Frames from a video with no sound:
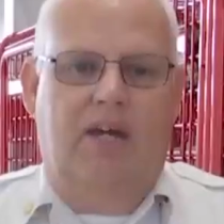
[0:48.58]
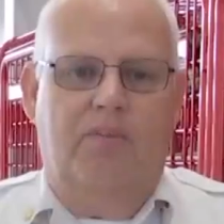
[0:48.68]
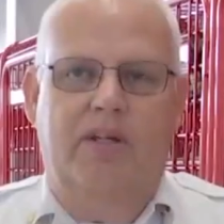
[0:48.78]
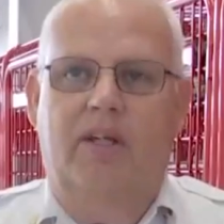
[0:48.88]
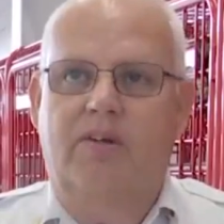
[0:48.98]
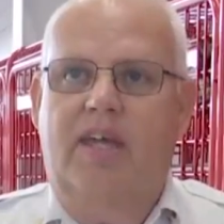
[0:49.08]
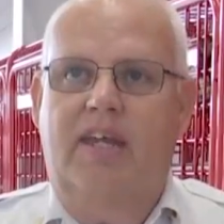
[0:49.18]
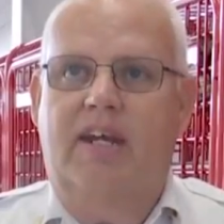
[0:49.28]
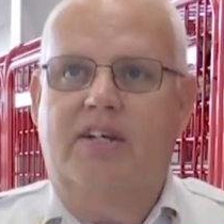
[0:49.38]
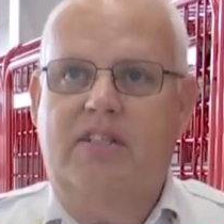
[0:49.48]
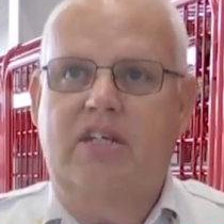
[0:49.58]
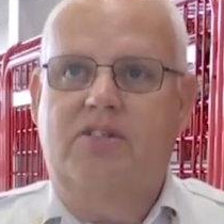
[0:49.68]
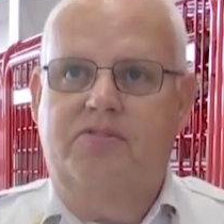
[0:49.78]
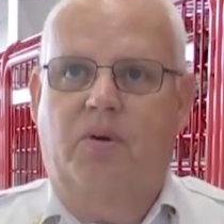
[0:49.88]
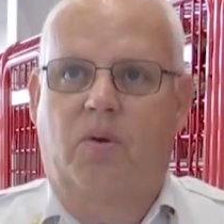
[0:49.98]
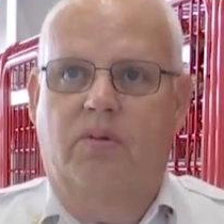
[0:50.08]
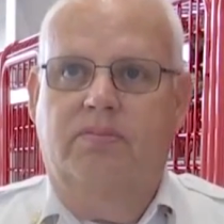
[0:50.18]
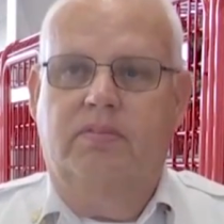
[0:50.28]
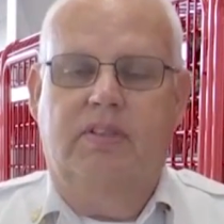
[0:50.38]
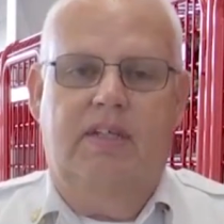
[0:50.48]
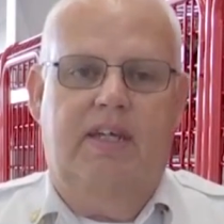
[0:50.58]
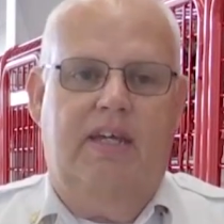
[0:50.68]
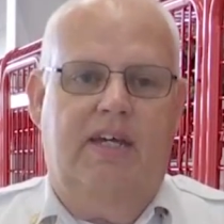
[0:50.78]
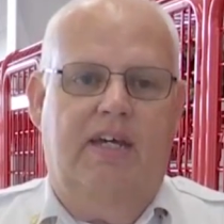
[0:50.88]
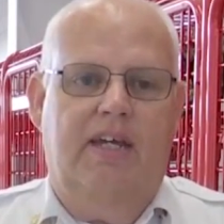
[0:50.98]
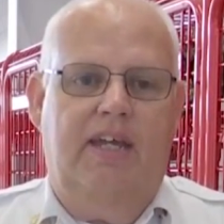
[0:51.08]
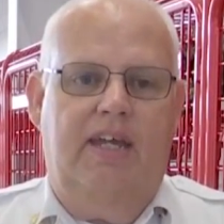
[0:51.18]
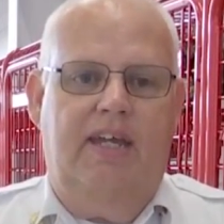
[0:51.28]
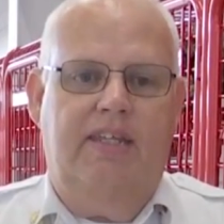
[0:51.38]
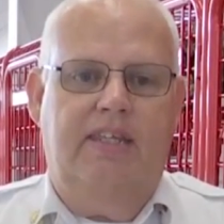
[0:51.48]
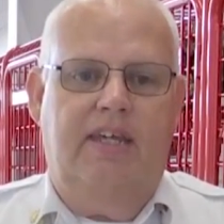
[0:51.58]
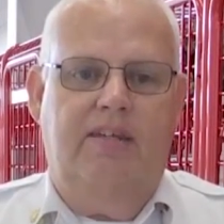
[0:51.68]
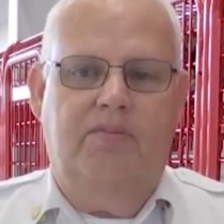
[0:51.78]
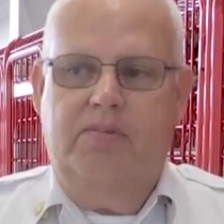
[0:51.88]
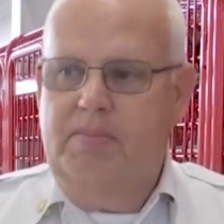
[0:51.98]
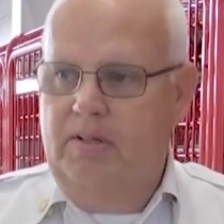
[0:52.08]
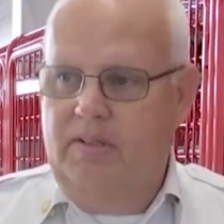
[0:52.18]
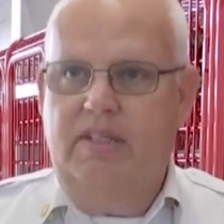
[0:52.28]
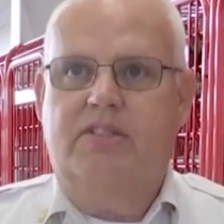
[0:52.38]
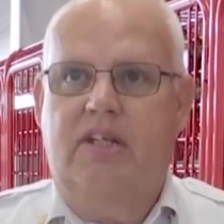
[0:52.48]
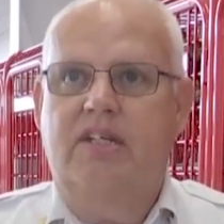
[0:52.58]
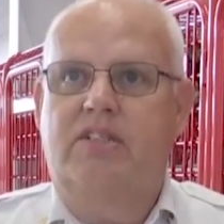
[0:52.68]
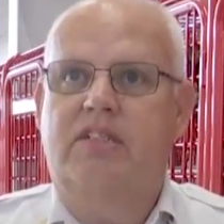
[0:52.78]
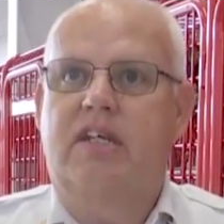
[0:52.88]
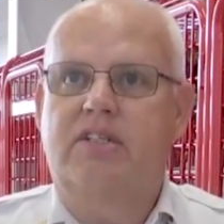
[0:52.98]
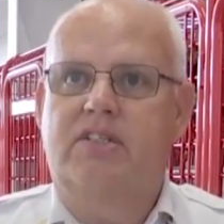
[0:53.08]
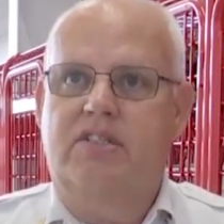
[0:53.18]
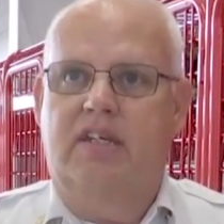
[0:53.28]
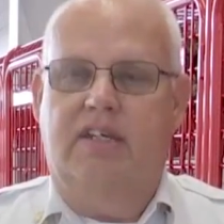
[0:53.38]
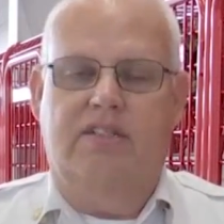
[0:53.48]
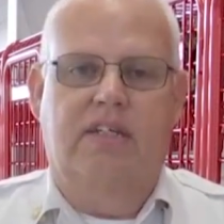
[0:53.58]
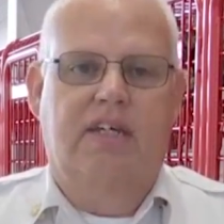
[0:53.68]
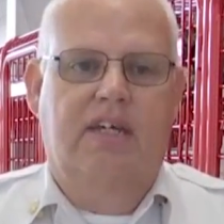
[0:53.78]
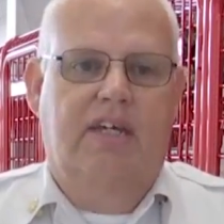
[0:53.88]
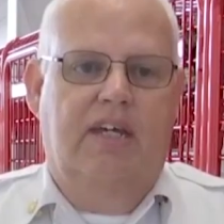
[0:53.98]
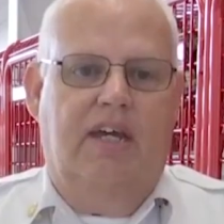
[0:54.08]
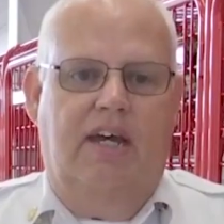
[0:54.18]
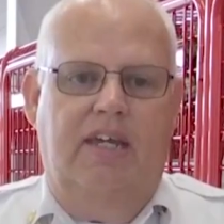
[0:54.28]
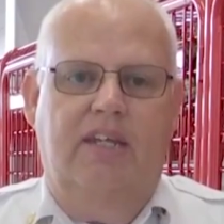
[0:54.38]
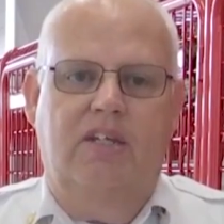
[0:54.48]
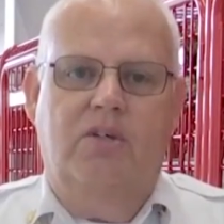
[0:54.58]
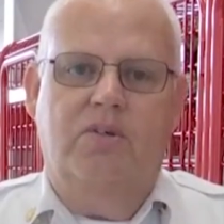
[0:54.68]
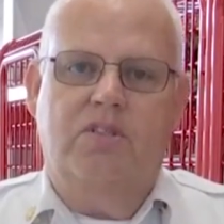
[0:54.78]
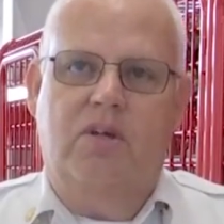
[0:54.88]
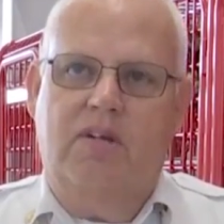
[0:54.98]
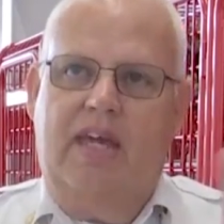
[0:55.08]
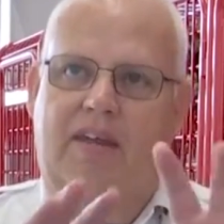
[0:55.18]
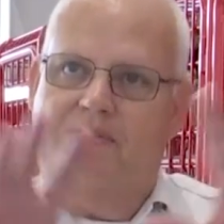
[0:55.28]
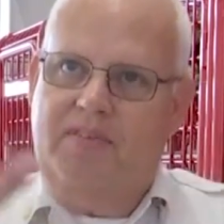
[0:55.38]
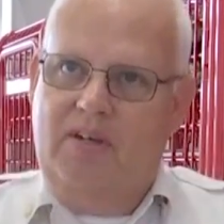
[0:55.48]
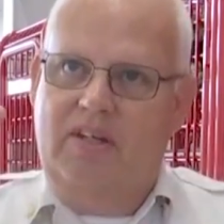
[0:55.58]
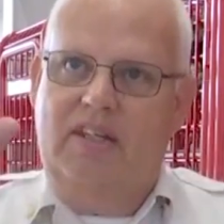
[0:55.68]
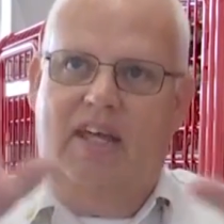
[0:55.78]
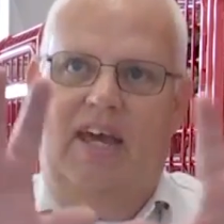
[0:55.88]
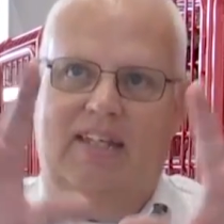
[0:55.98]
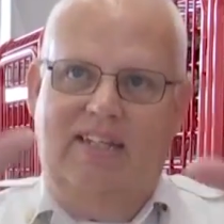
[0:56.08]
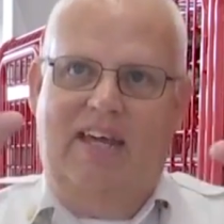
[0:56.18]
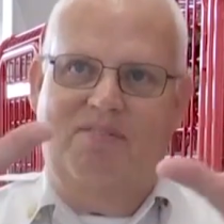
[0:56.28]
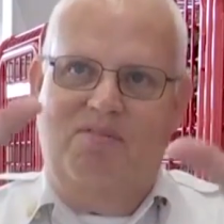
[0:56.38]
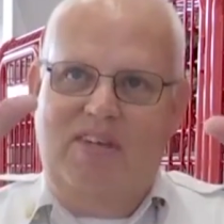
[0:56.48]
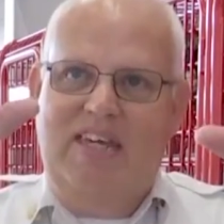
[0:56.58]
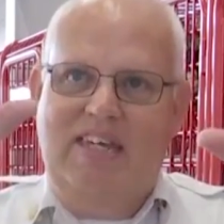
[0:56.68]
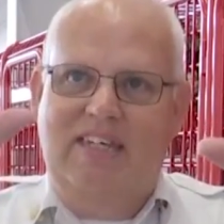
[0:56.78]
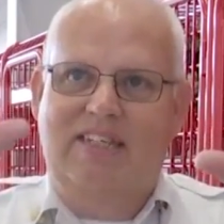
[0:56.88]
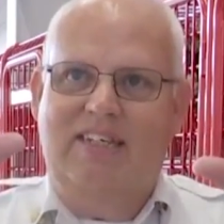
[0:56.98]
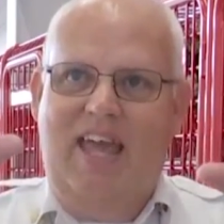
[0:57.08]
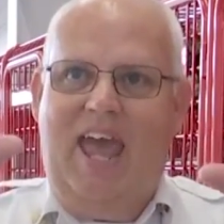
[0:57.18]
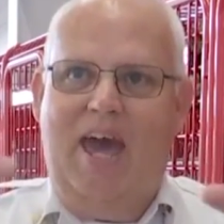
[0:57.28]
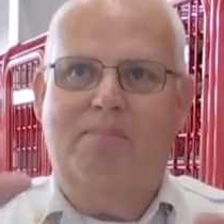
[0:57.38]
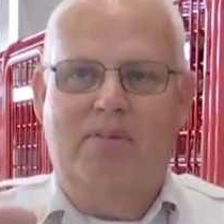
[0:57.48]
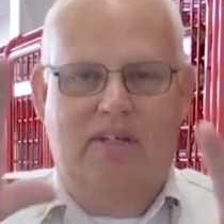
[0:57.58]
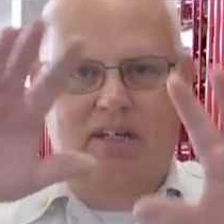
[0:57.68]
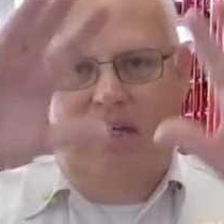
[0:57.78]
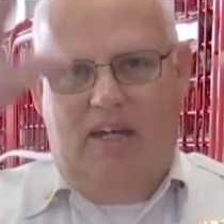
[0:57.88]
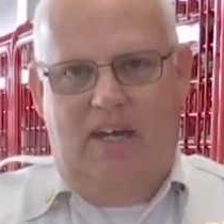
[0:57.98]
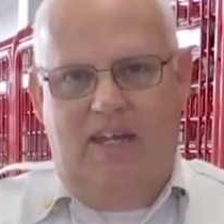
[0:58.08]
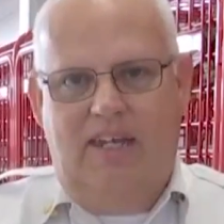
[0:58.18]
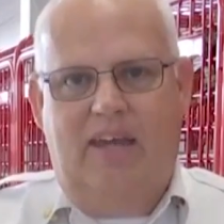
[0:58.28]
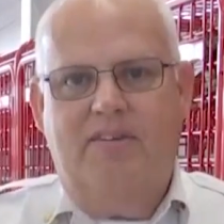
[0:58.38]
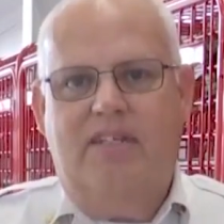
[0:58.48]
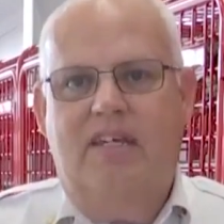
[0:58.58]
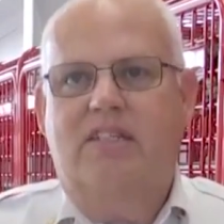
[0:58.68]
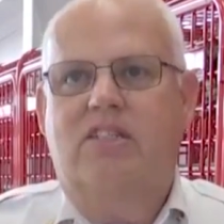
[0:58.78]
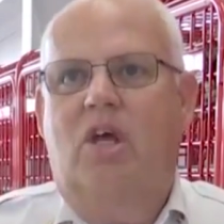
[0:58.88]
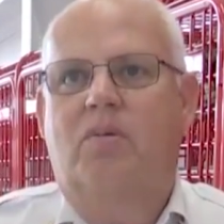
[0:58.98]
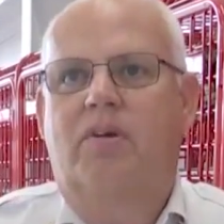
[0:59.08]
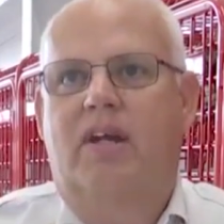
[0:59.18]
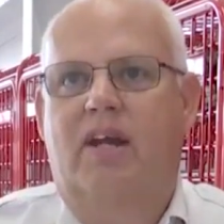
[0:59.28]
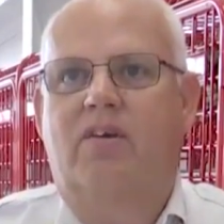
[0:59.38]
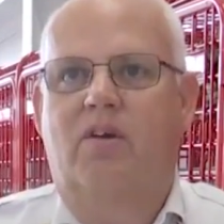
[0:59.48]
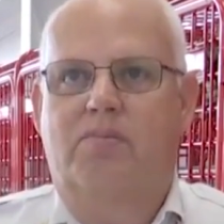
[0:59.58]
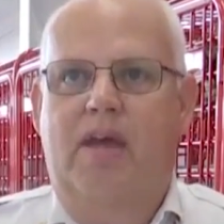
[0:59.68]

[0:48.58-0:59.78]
uh, relocated our Station 4 uh, and then we built this station, Station 6. Uh, and in doing so, it kind of filled in that, that V gap uh, and now it takes us all the way to our growth